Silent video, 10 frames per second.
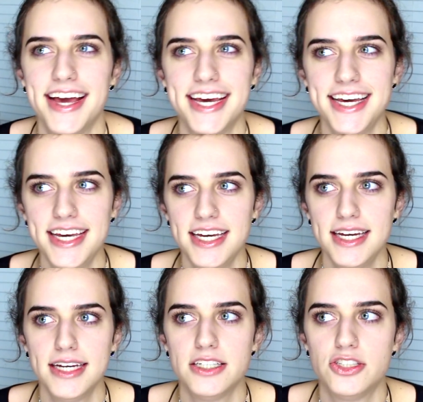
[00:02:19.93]

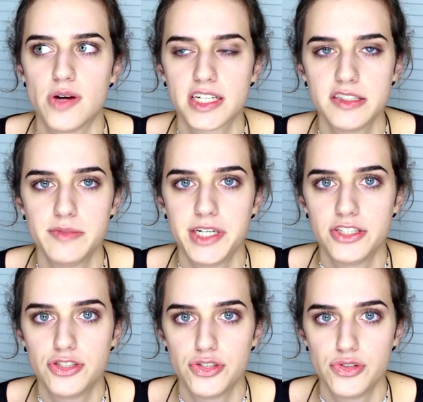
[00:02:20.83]
he directed me
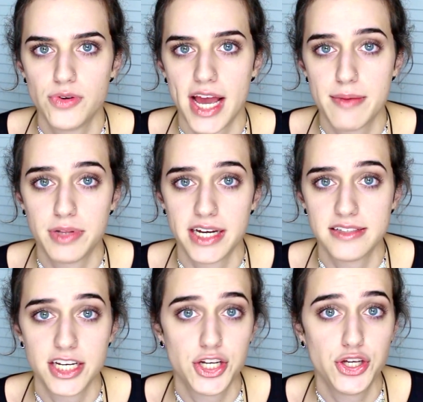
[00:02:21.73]
to a
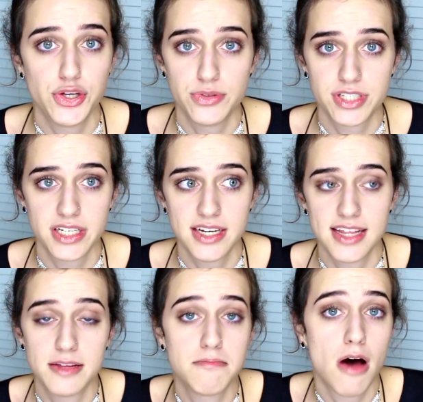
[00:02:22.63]
place in Houston
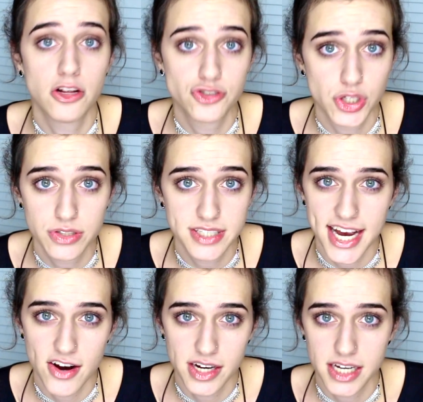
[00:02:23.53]
in the Montrose
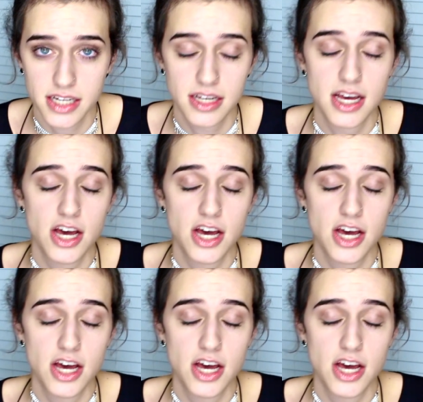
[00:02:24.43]
area,